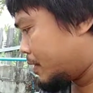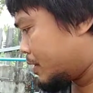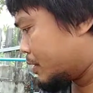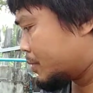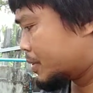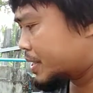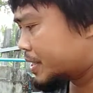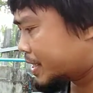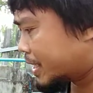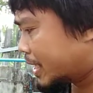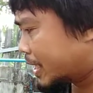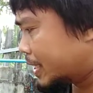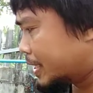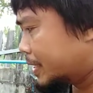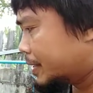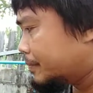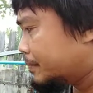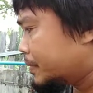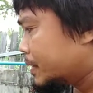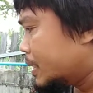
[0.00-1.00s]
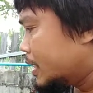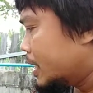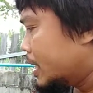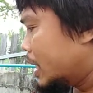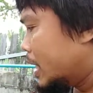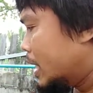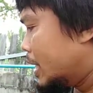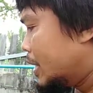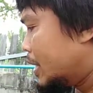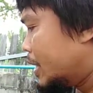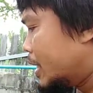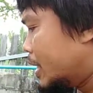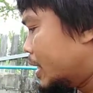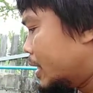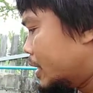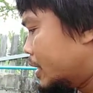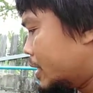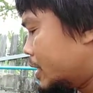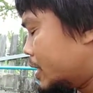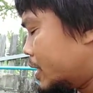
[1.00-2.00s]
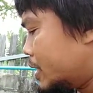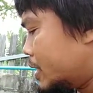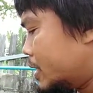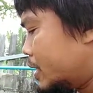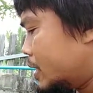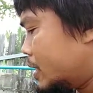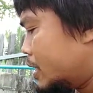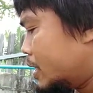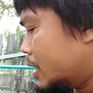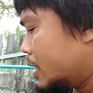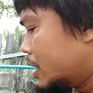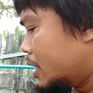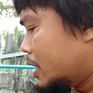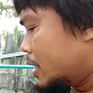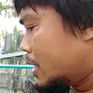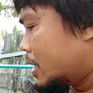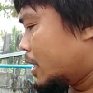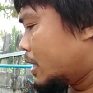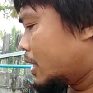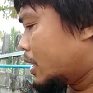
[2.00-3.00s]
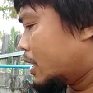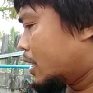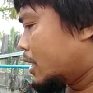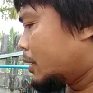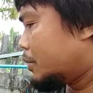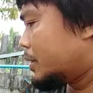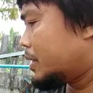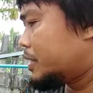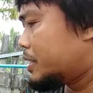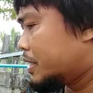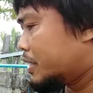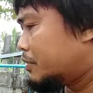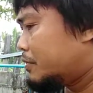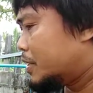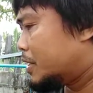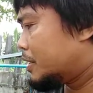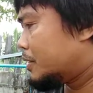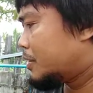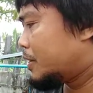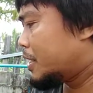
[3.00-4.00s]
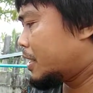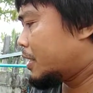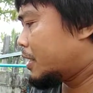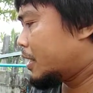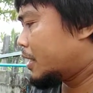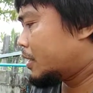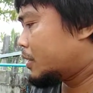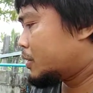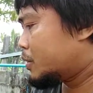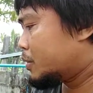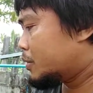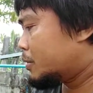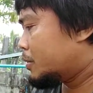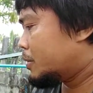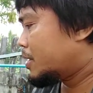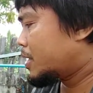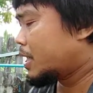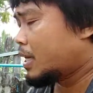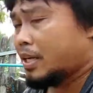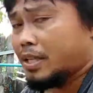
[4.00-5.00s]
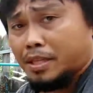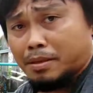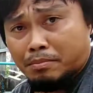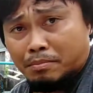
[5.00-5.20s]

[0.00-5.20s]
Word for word: they were dying, and then I was even thinking to cut